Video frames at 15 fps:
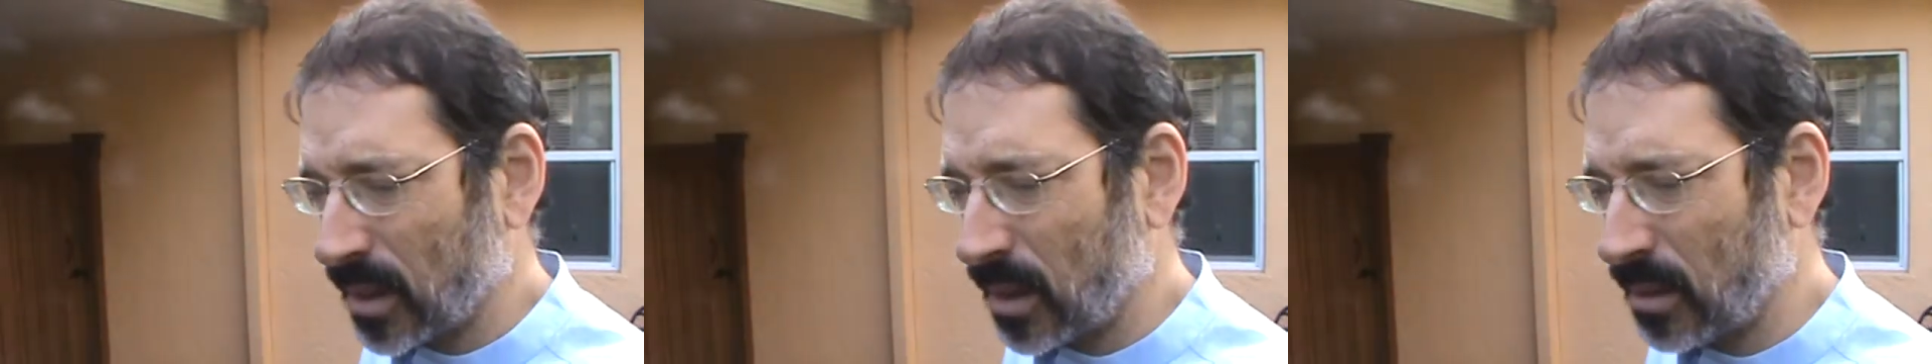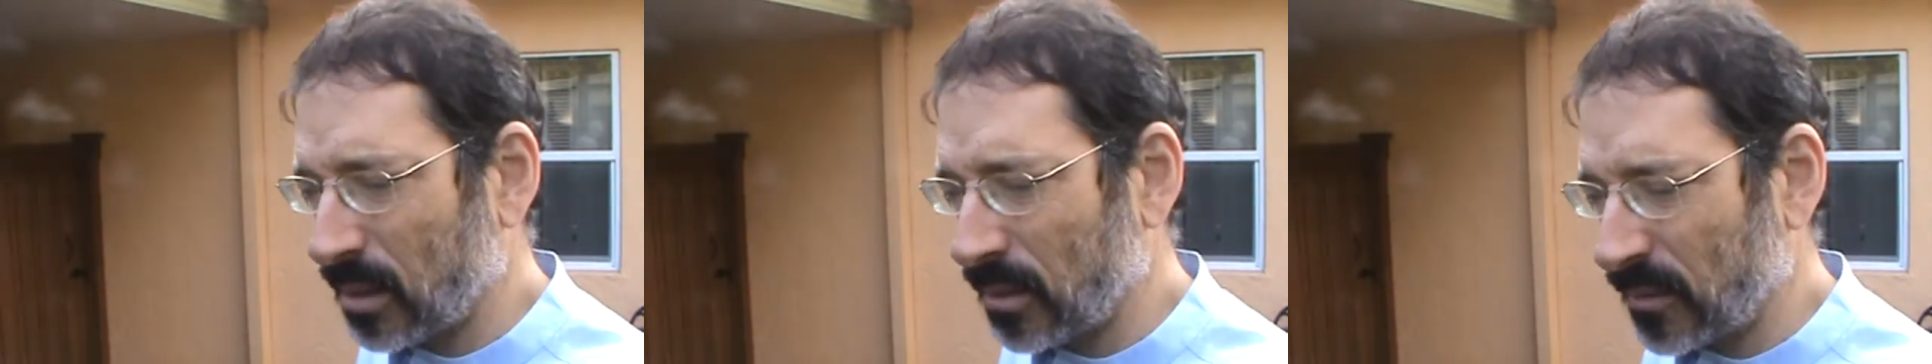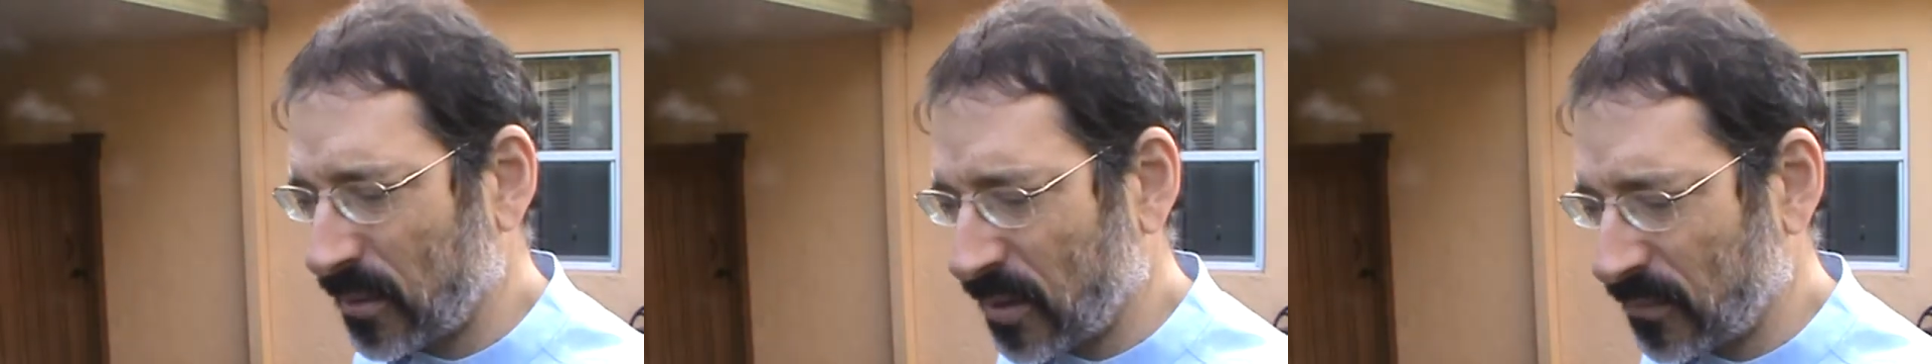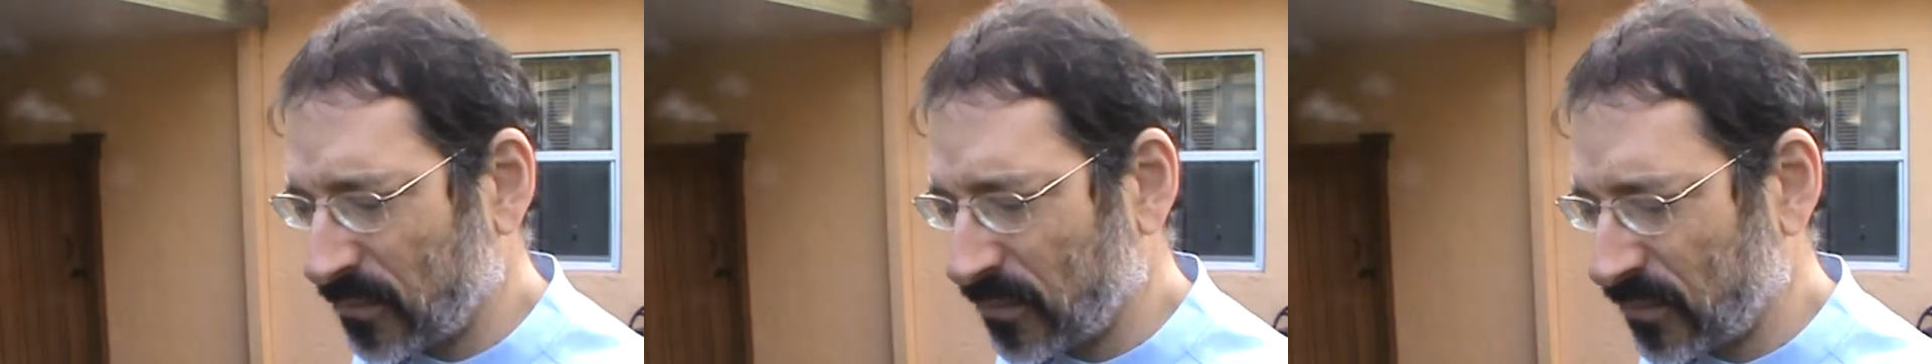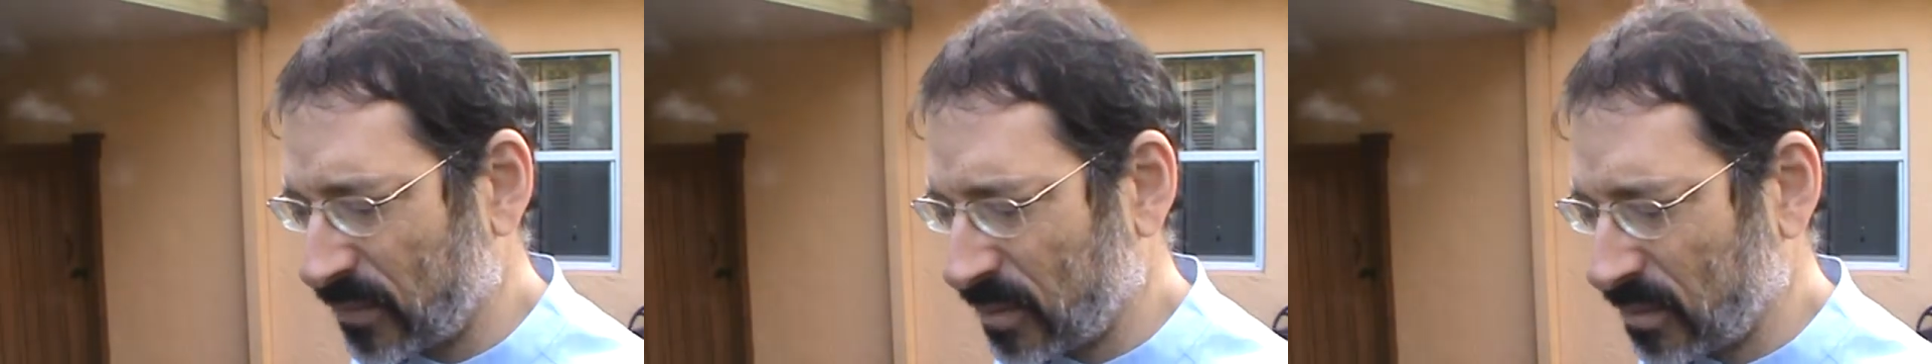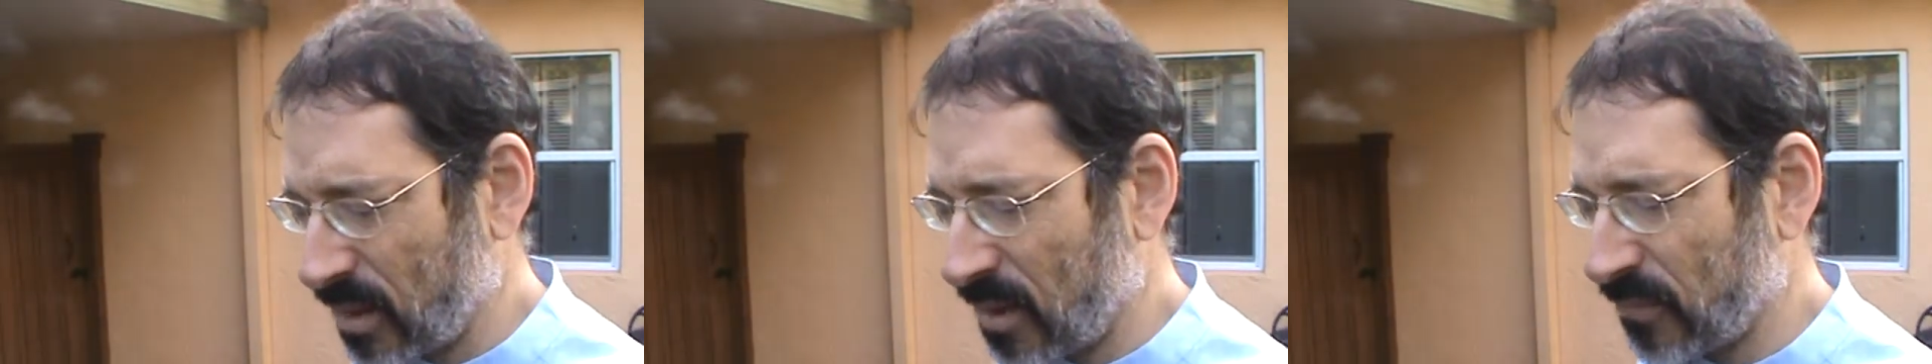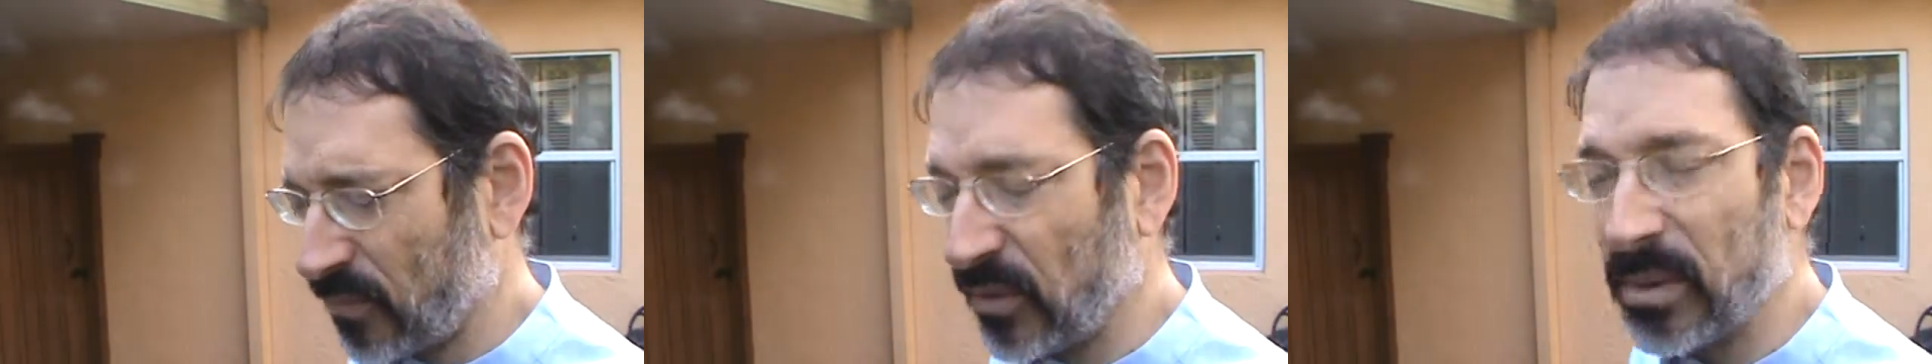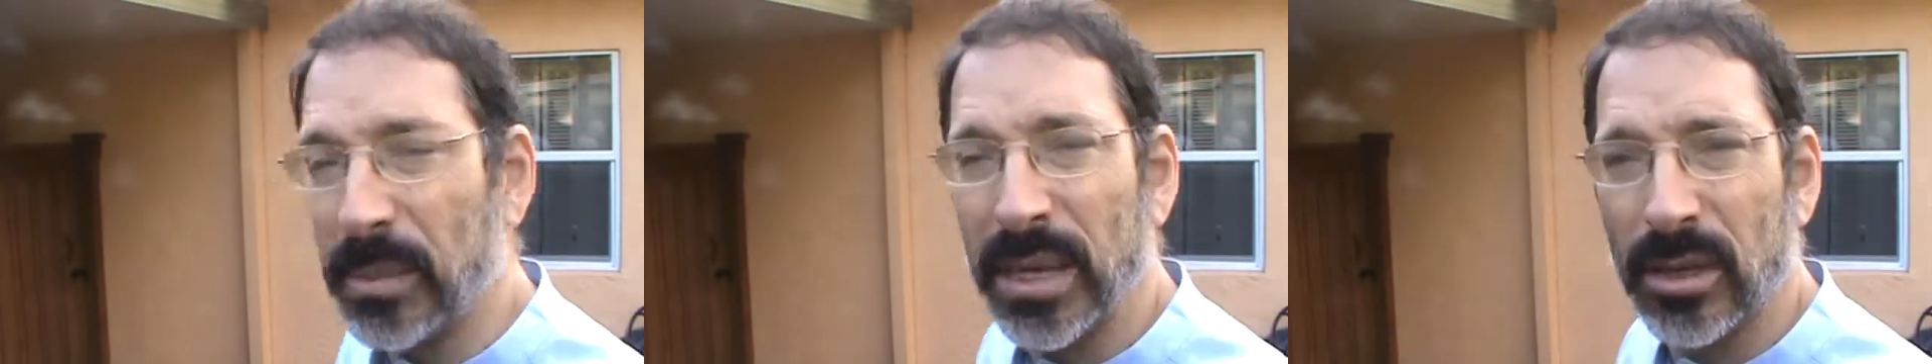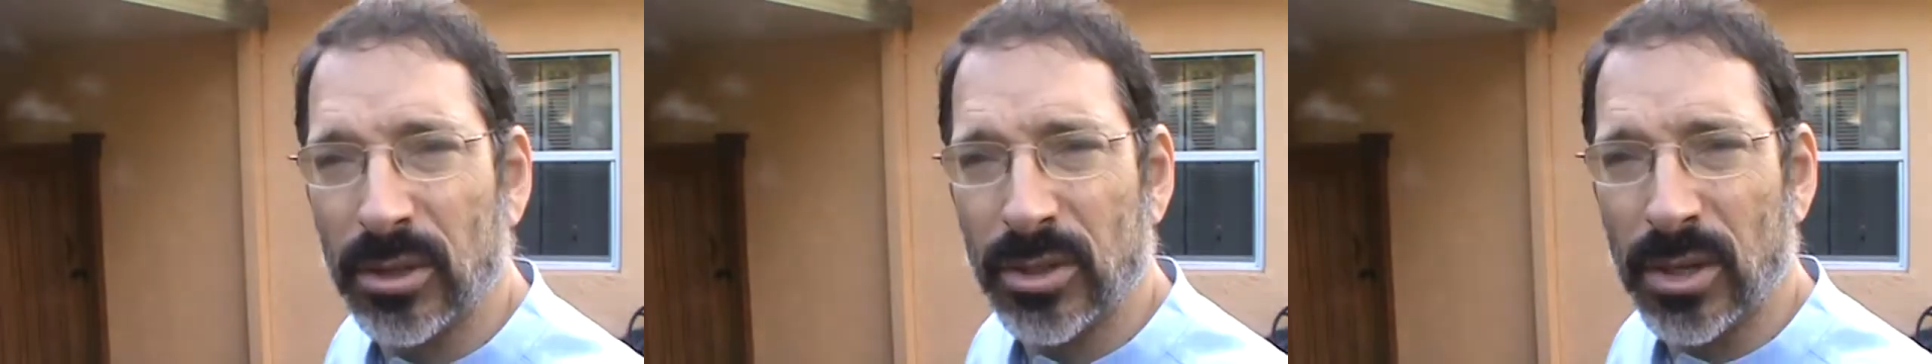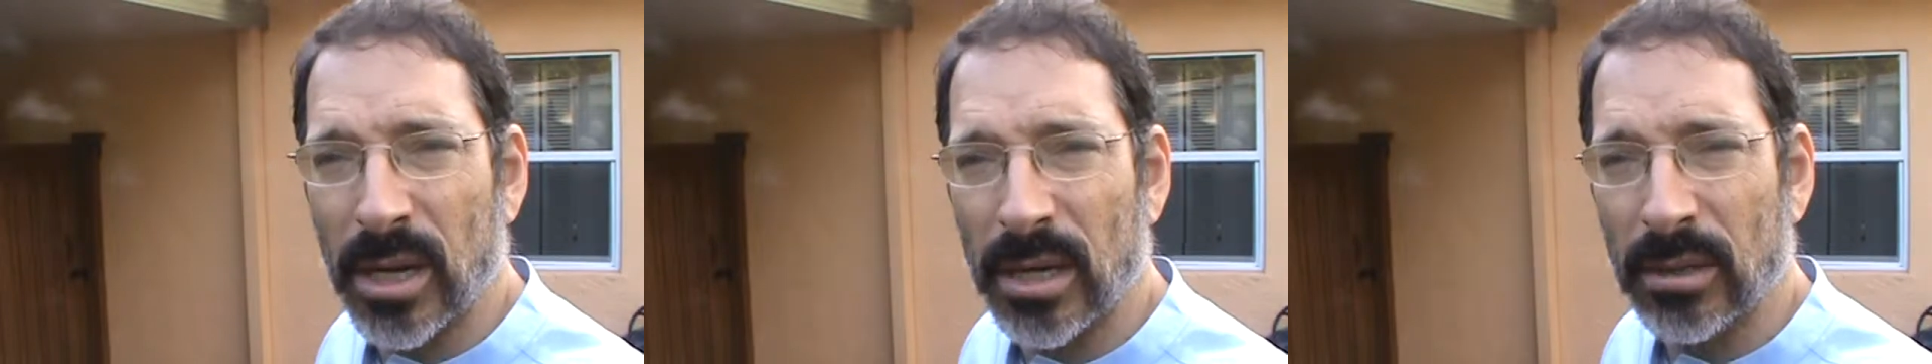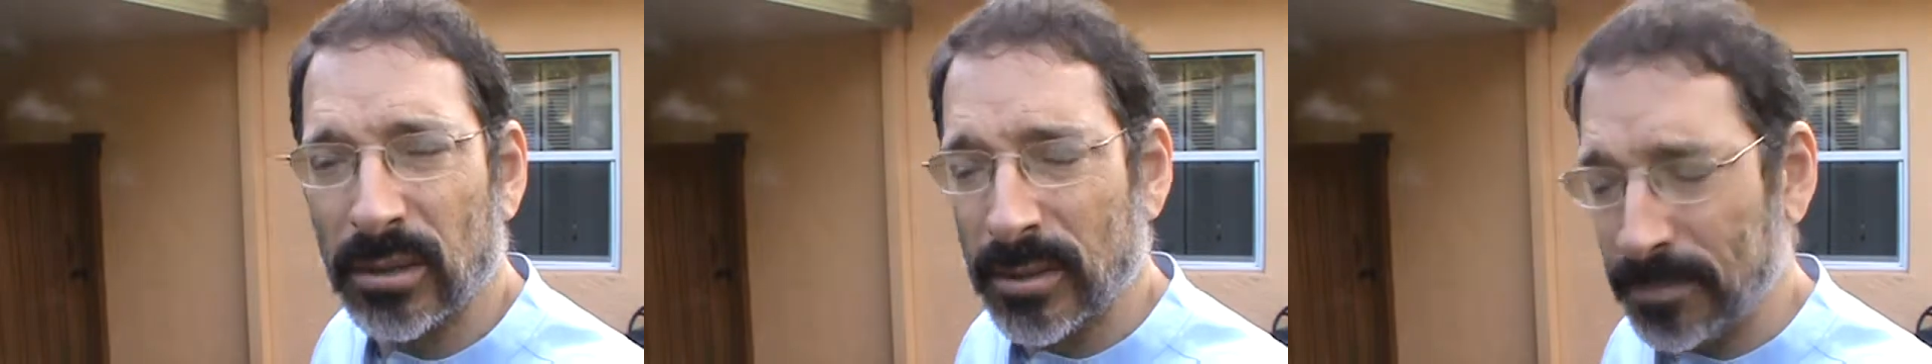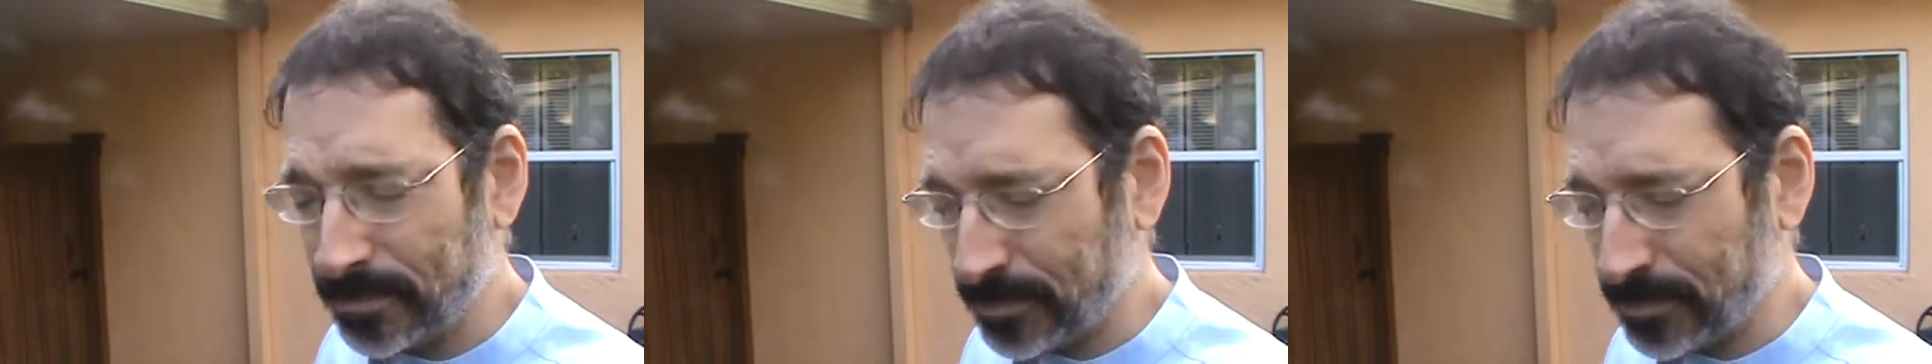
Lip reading: a female child.